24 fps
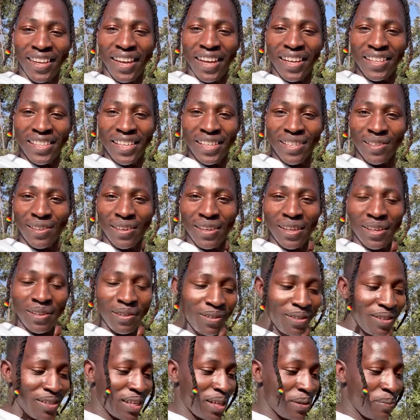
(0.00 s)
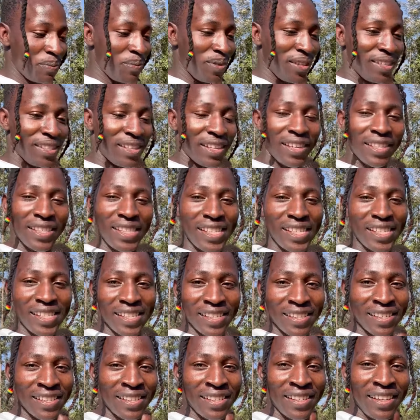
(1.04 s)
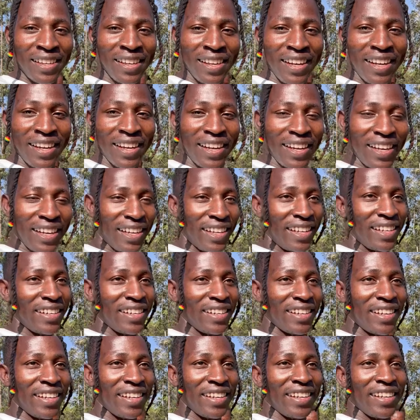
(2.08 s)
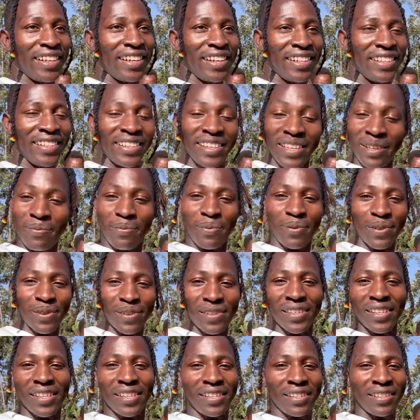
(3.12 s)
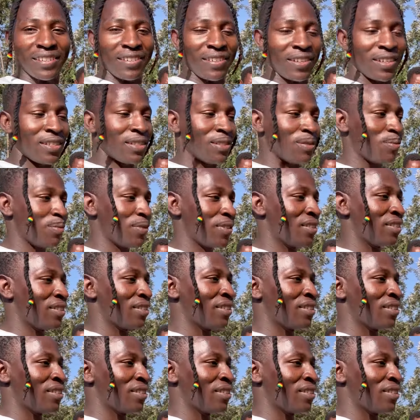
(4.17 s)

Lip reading: Just wanna do some business here. And I'll keep rolling, trust me.